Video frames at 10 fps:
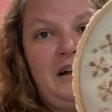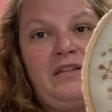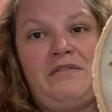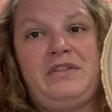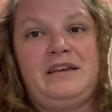I
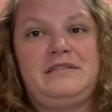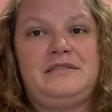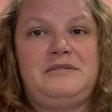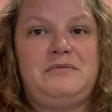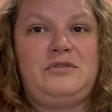love
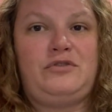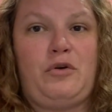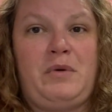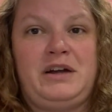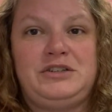this
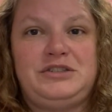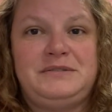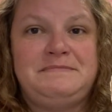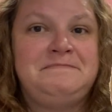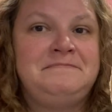so much.
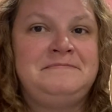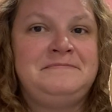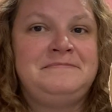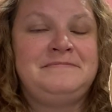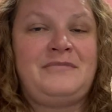
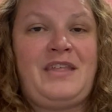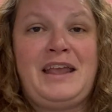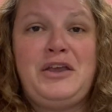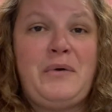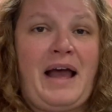
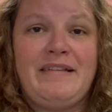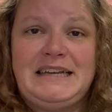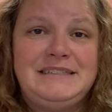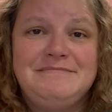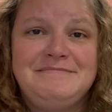Thank you,
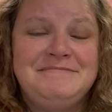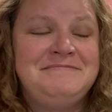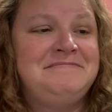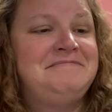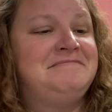Ellen.
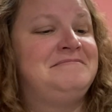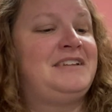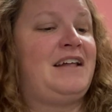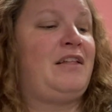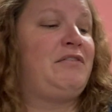
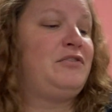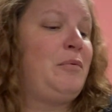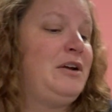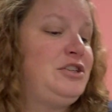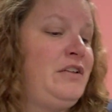I love it so
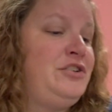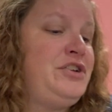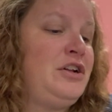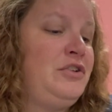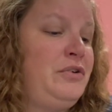much. And
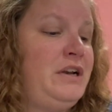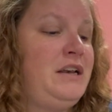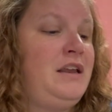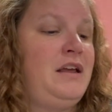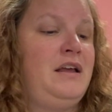she
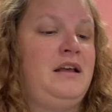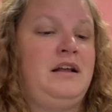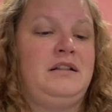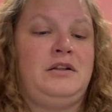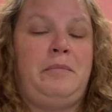included
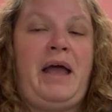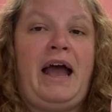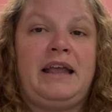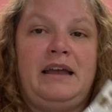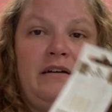a little packet